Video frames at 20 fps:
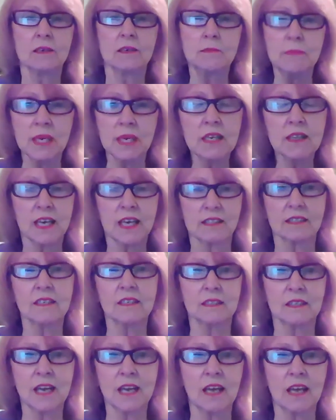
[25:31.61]
To me,
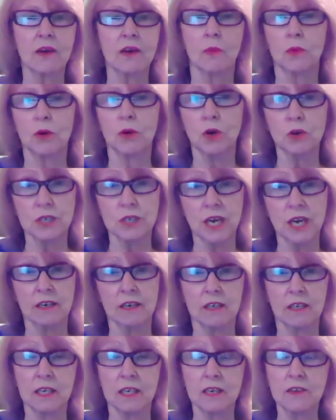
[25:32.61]
that's a day that will go
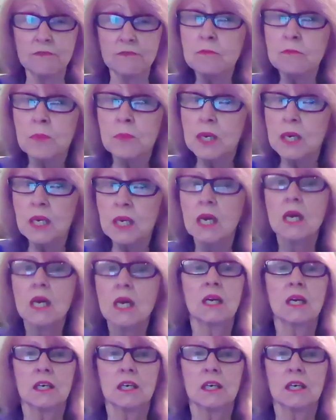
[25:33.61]
down in infamy,